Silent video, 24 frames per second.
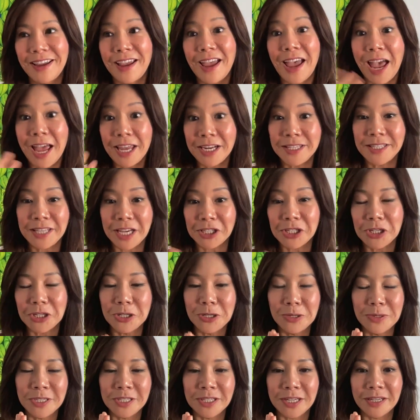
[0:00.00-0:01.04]
And it's actually
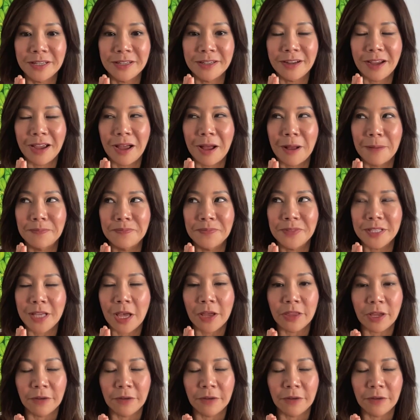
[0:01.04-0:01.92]
used in um, South